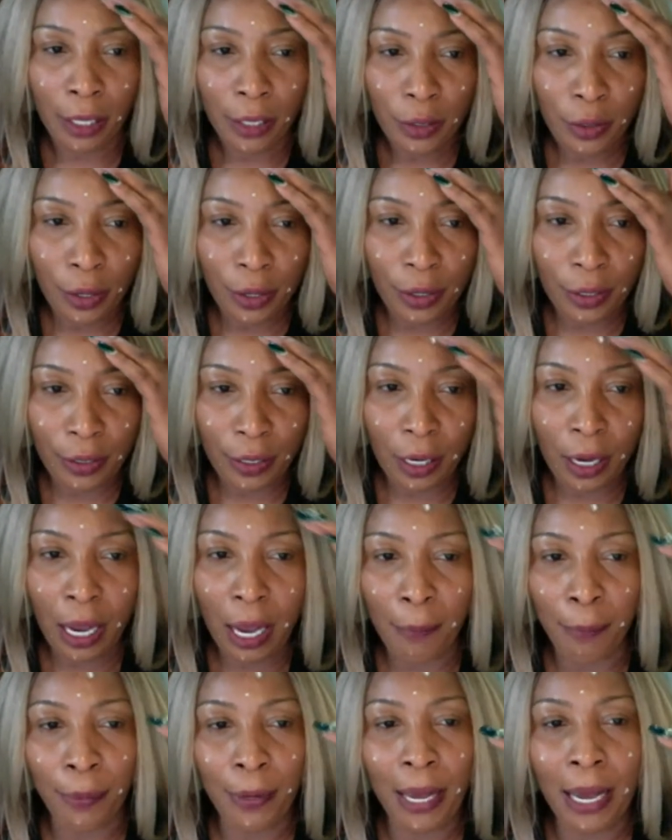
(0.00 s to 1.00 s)
you're going to
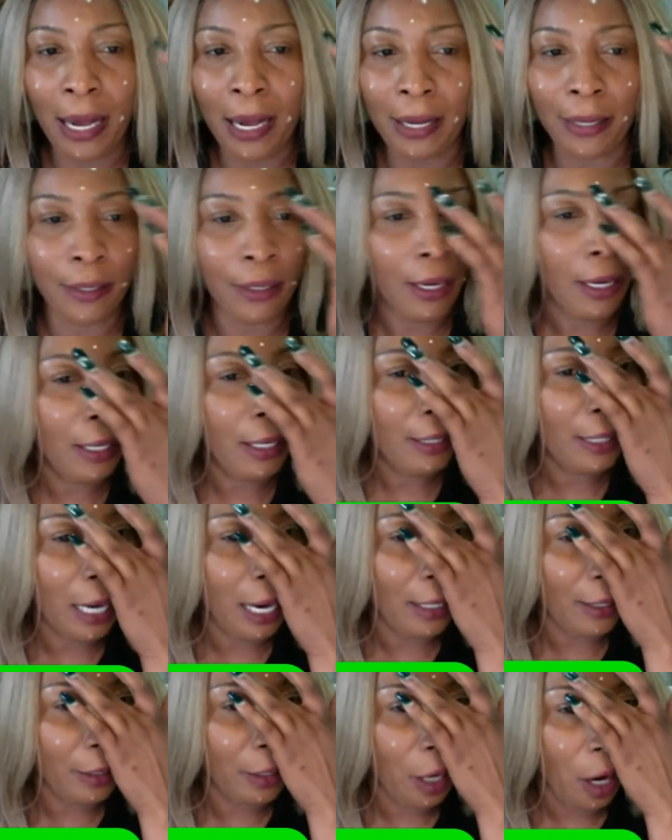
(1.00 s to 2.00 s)
apply
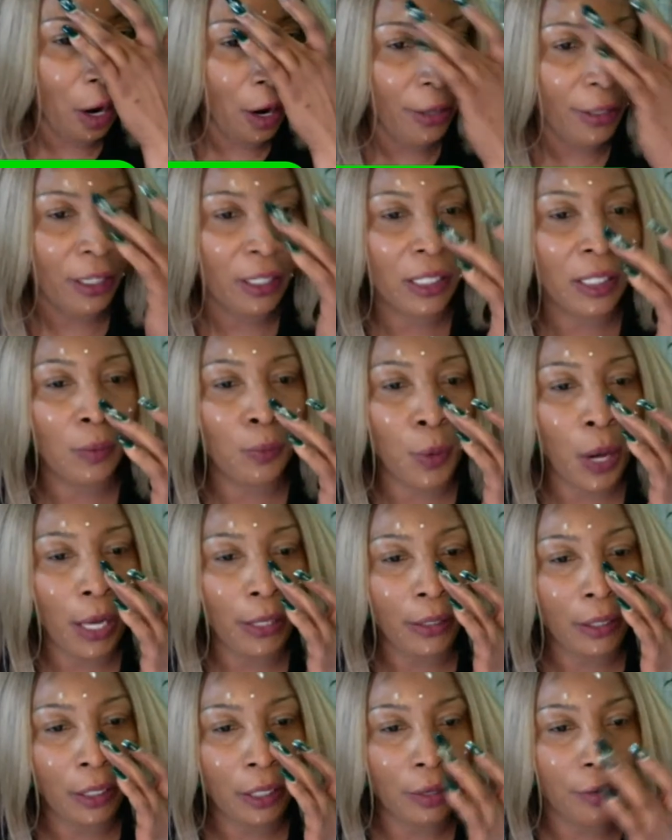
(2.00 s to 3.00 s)
that dark
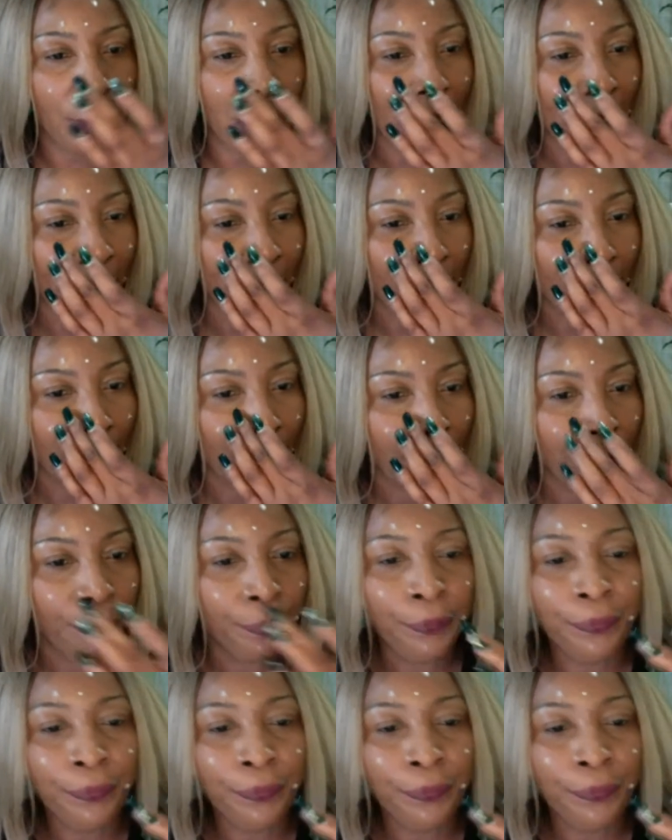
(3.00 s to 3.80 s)
spot corrector.